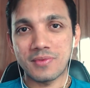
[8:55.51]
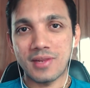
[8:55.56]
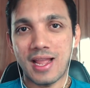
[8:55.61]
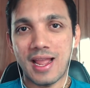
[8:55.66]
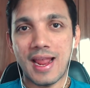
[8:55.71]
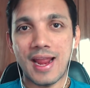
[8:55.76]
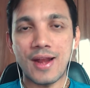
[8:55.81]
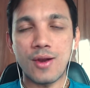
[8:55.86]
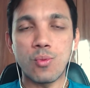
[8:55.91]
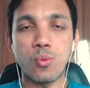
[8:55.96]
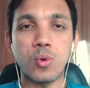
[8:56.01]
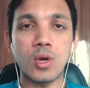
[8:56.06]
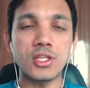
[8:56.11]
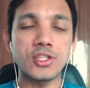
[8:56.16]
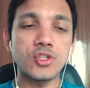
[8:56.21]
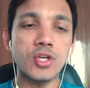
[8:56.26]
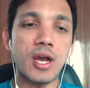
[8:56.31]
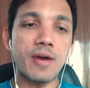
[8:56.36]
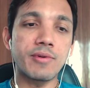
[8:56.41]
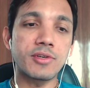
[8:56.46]
And once
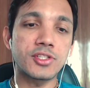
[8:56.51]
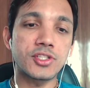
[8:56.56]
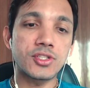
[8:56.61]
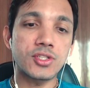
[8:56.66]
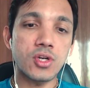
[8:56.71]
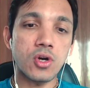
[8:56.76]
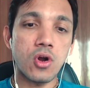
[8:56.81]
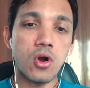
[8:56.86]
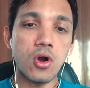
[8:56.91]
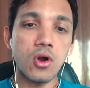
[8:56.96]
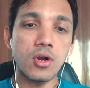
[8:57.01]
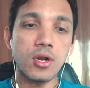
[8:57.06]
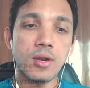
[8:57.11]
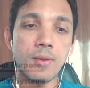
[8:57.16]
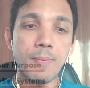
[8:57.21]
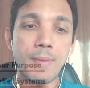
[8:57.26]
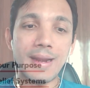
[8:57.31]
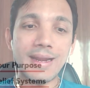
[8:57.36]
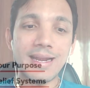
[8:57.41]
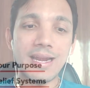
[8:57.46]
you have a strong
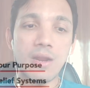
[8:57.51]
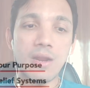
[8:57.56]
mental